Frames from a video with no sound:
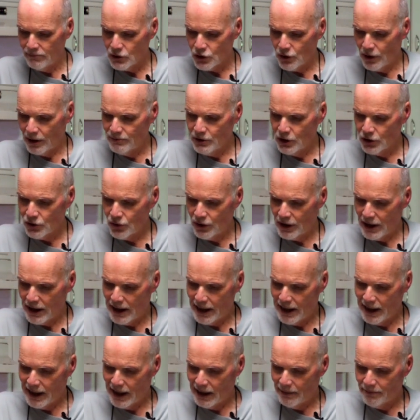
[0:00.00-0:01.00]
So I'm just going to
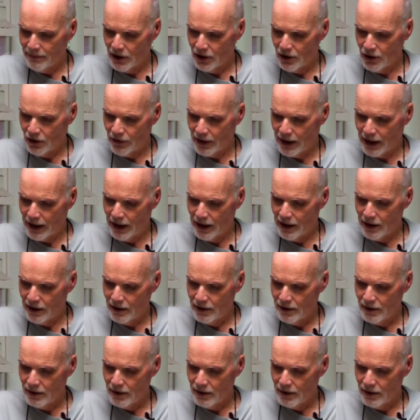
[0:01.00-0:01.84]
eyeball that.